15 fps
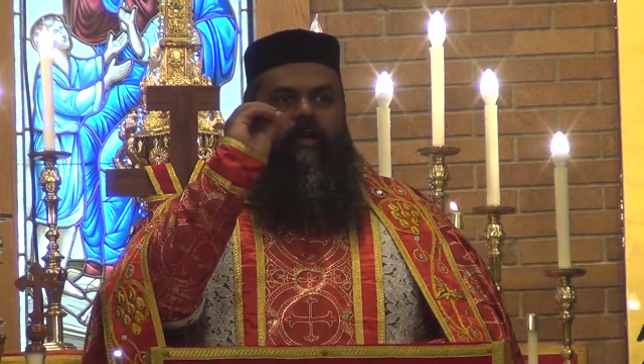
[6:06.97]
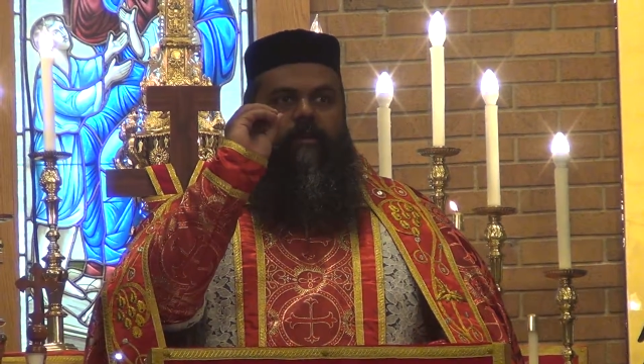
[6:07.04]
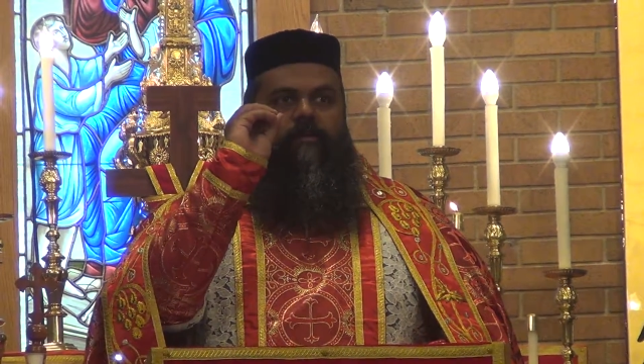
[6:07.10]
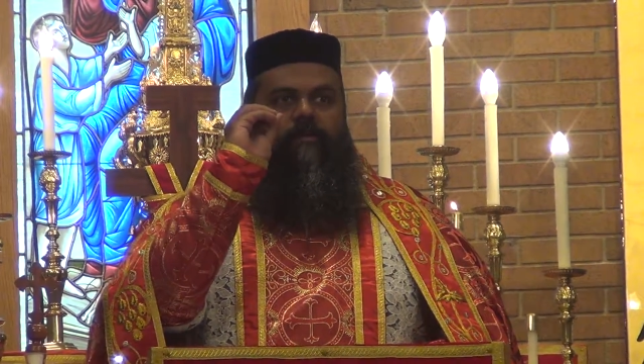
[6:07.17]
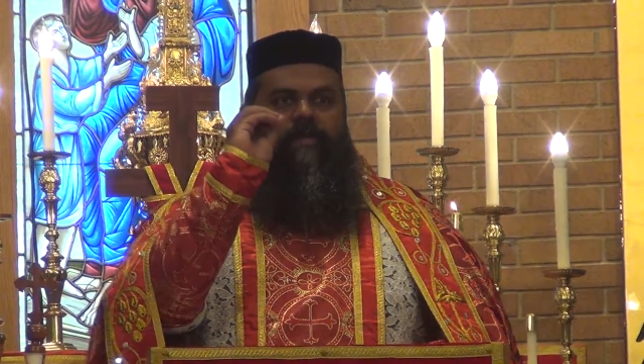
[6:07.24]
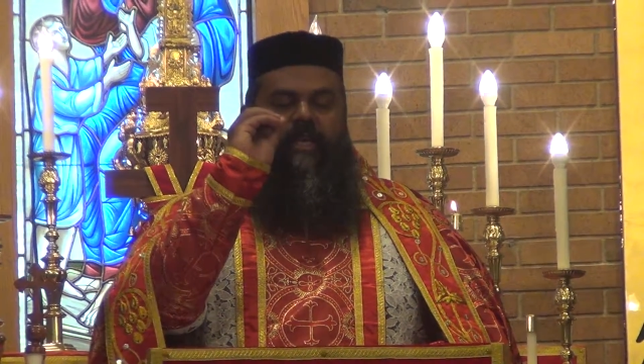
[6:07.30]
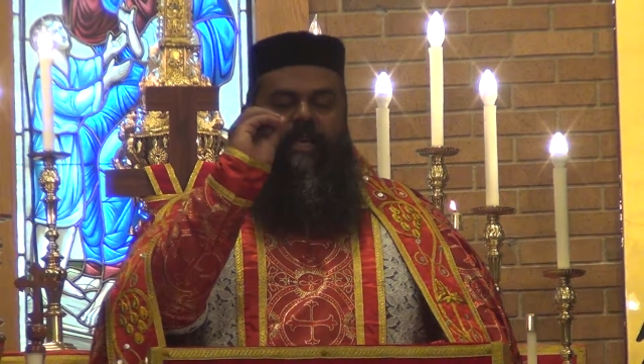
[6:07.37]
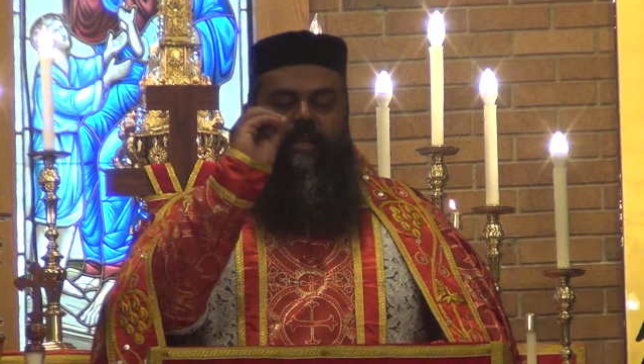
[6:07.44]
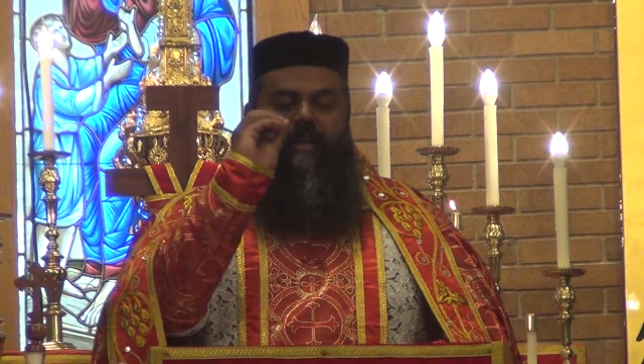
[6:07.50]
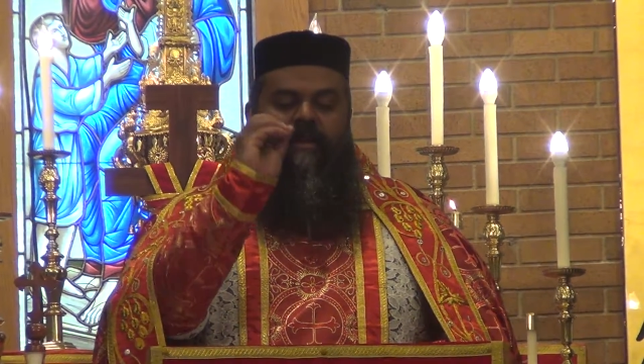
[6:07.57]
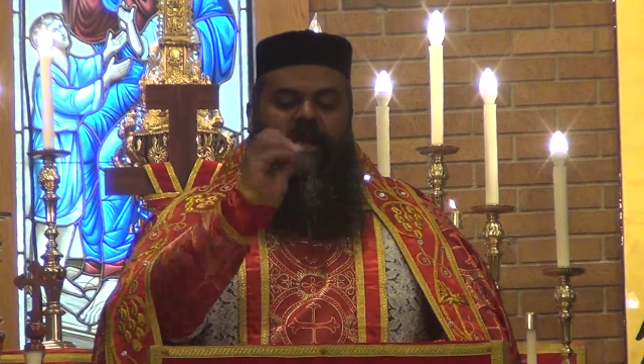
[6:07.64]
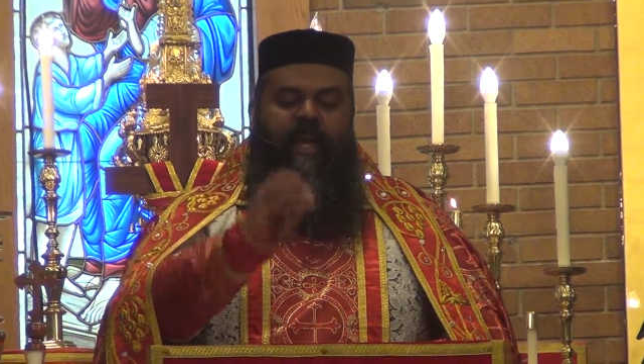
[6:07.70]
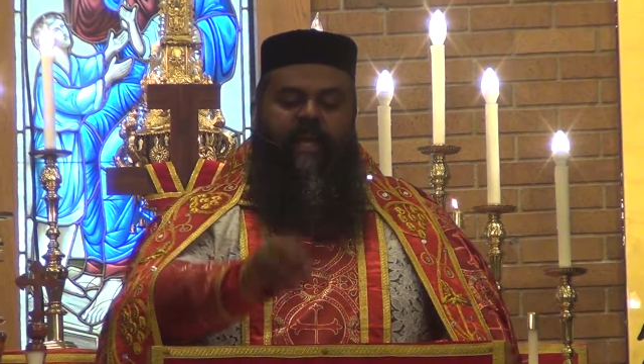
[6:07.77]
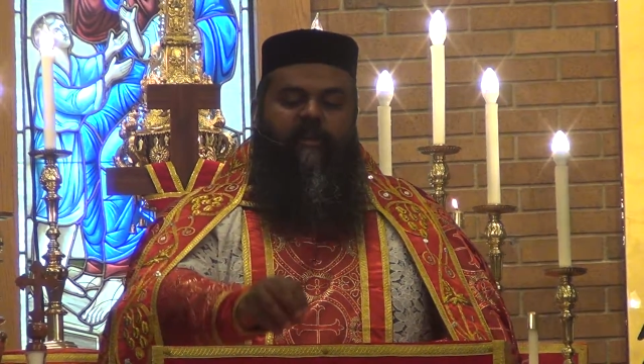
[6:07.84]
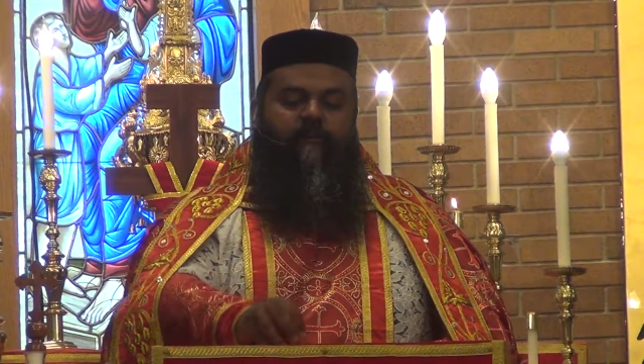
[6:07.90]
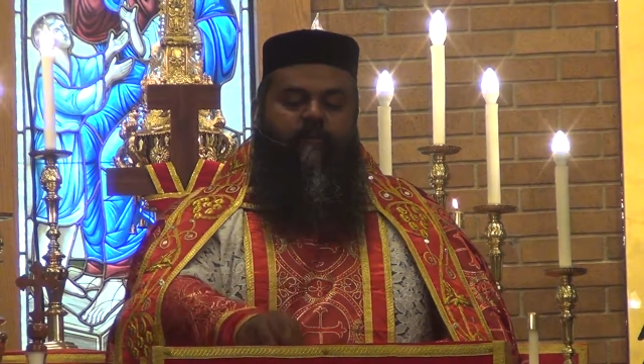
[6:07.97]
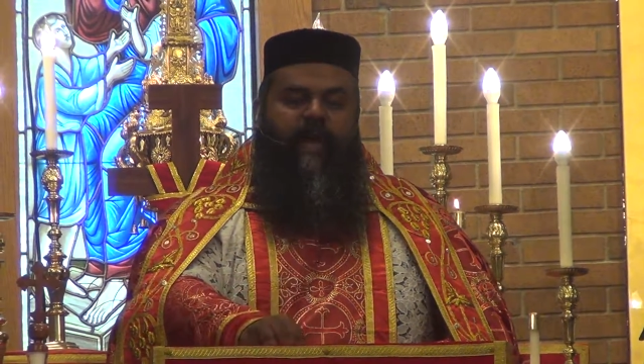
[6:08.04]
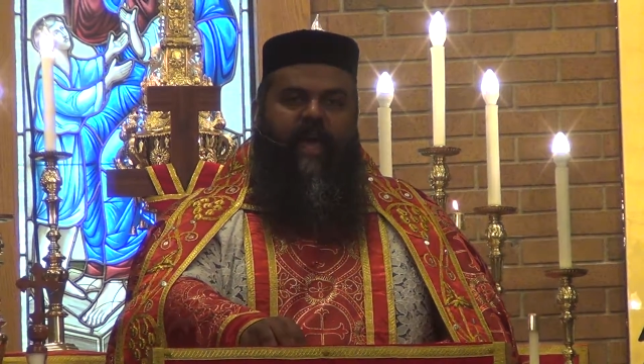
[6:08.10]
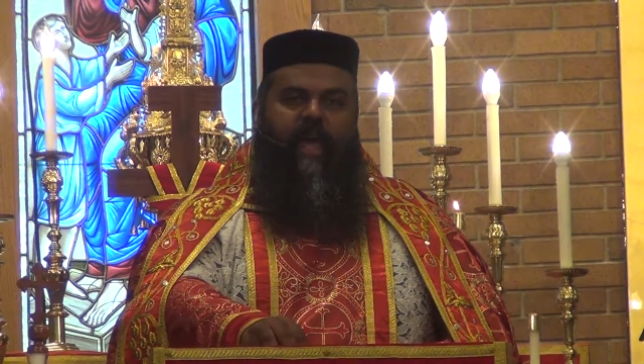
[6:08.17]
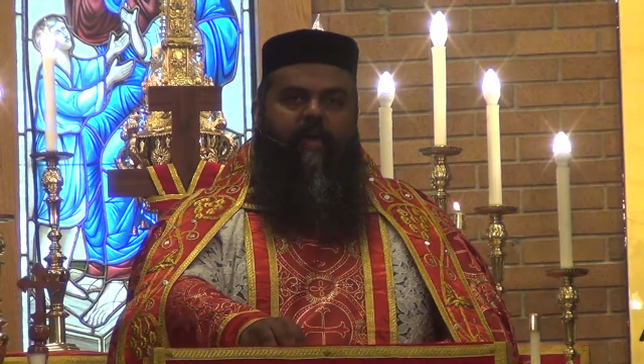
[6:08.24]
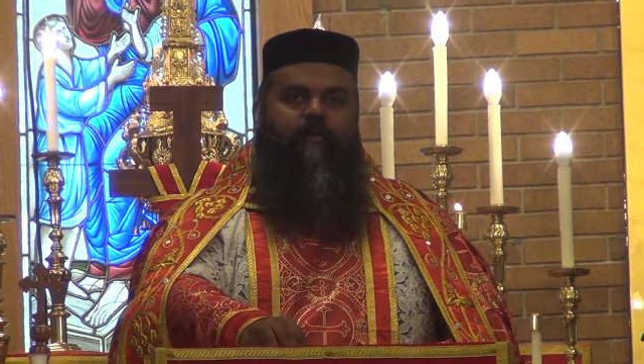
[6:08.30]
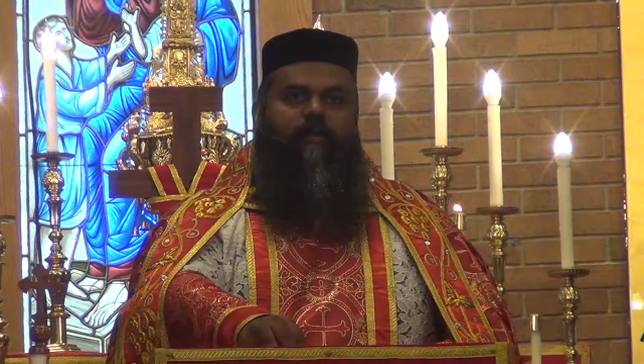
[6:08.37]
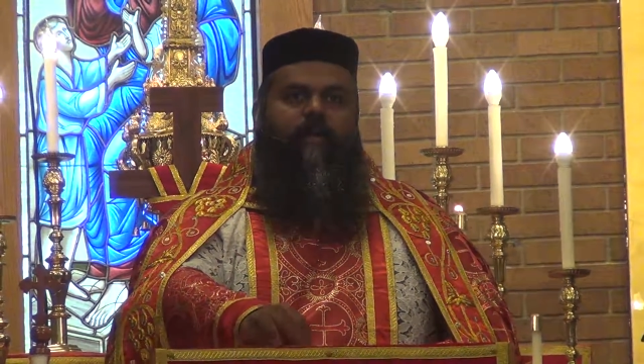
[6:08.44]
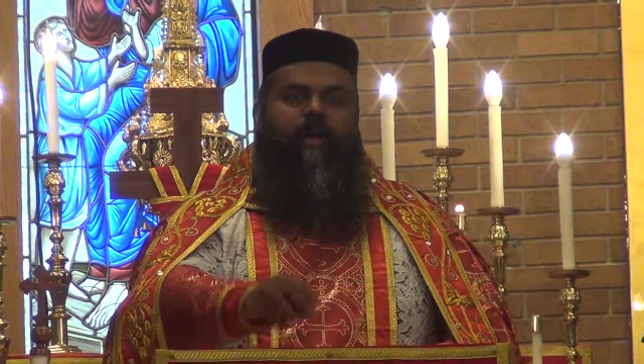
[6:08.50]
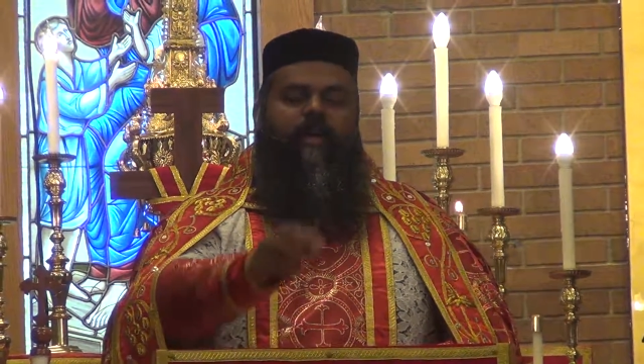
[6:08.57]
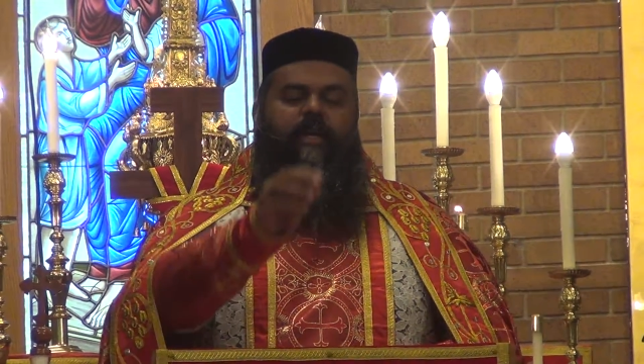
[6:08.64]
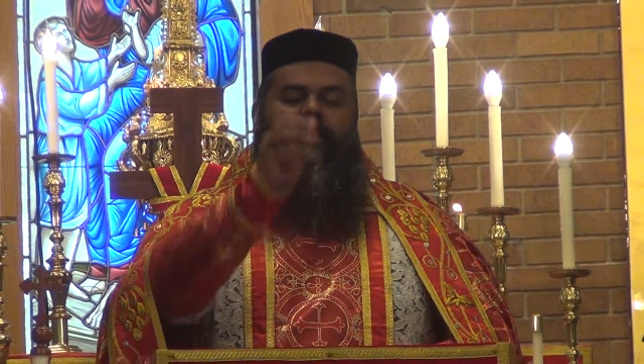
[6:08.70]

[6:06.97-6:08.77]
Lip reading: you see negative behavior and